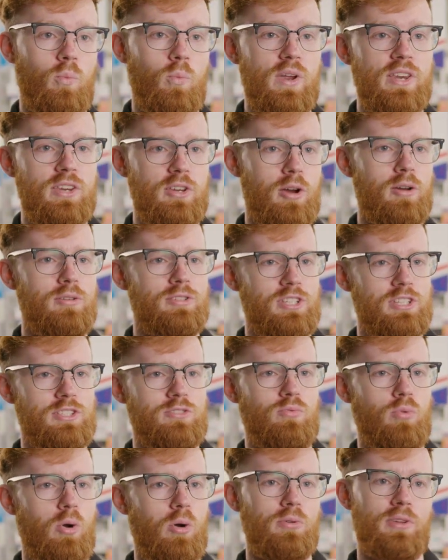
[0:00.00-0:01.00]
Windows
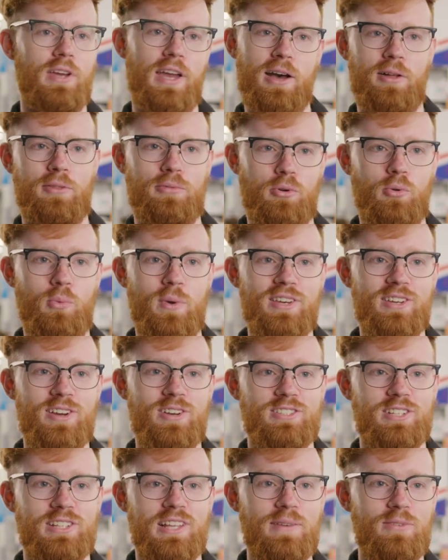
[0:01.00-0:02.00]
has rolled out through
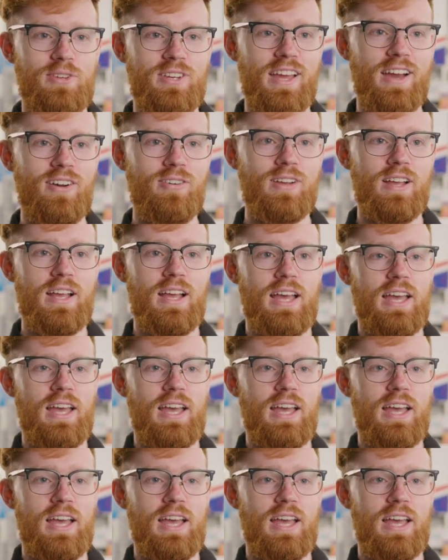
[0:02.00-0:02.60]
Windows 11 now.